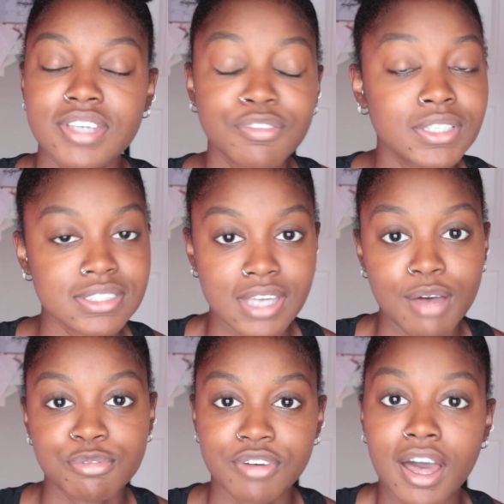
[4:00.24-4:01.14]
definitely
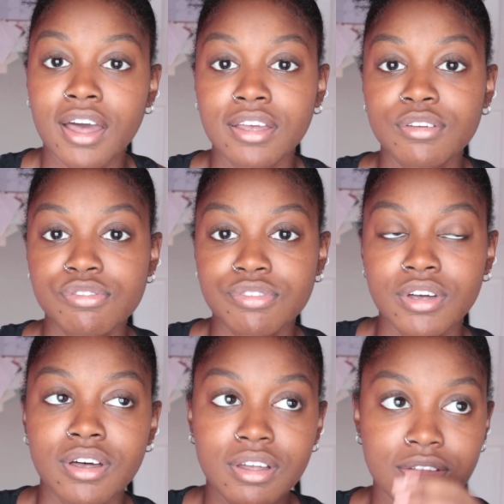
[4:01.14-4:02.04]
top five
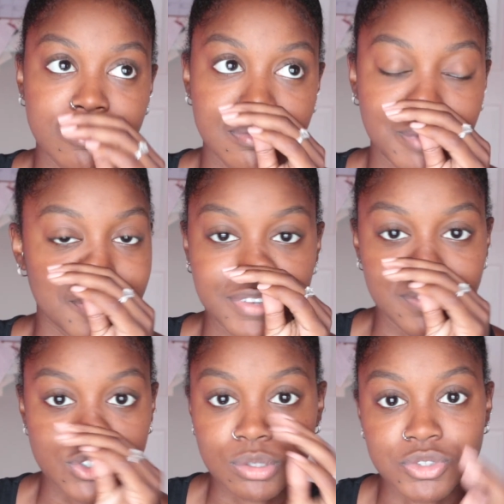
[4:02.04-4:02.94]
of my
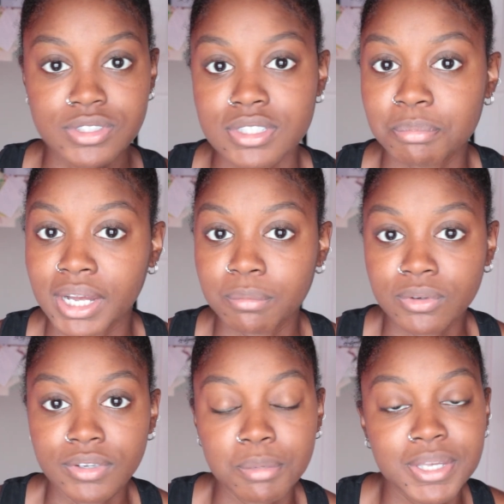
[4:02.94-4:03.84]
favorite scriptures in the
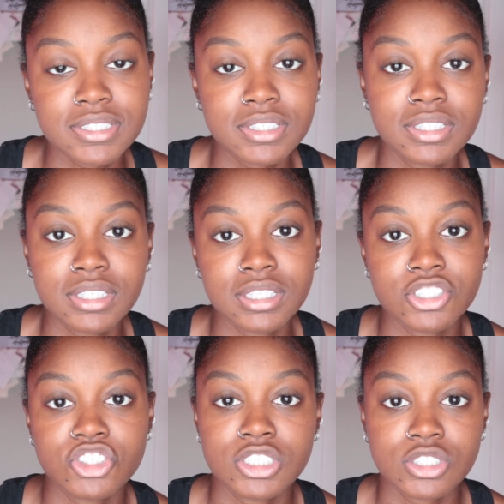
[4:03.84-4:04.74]
Bible. It basically
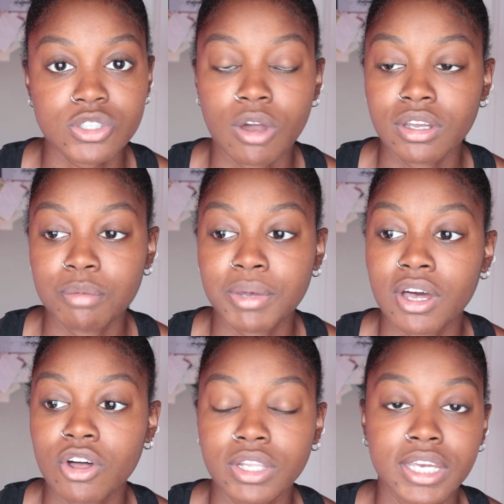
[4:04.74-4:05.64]
is Jesus talking
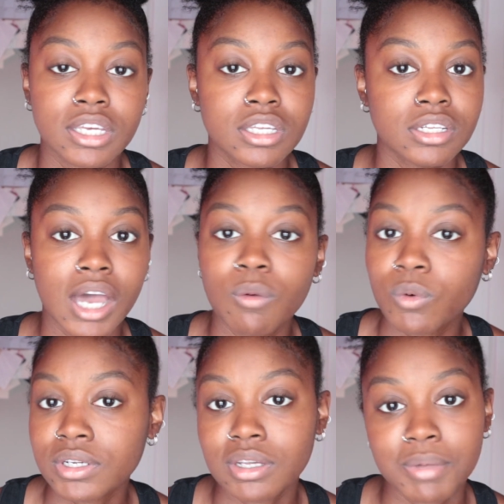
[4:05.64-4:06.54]
about like not
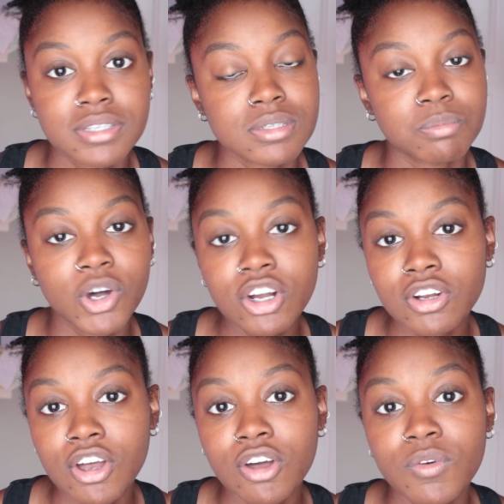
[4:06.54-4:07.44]
worrying about
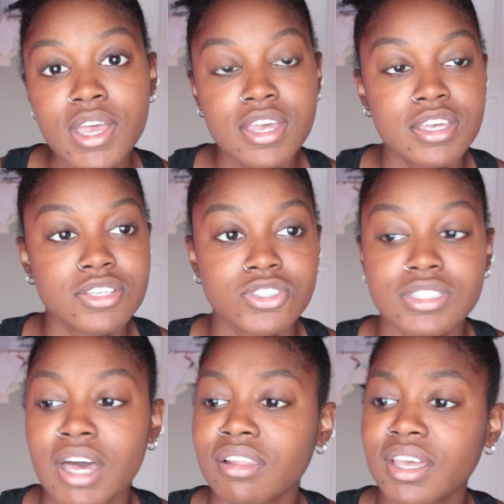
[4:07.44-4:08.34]
tomorrow, and
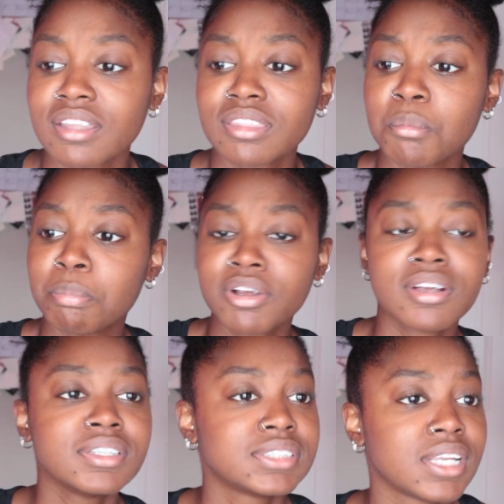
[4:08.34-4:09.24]
just how like the
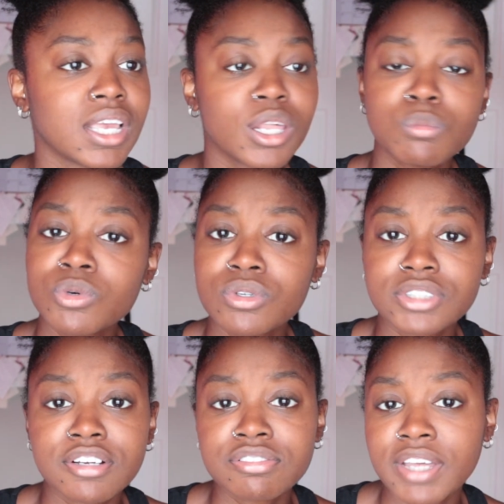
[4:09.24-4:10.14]
birds and animals
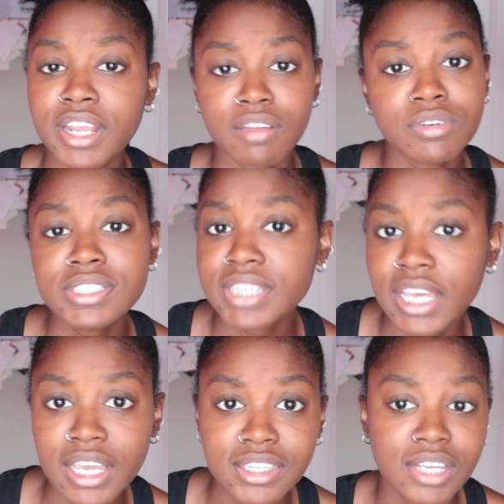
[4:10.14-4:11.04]
are fed every
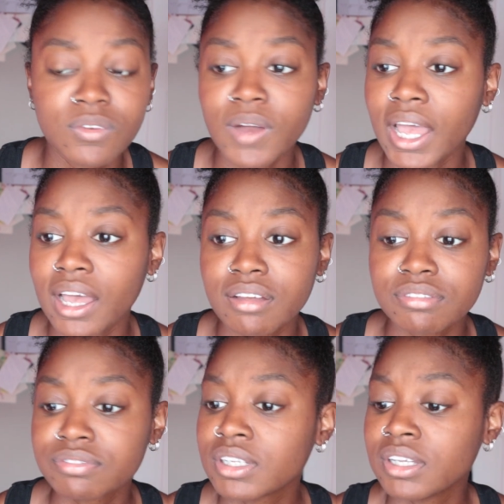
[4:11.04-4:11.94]
day. They don't have,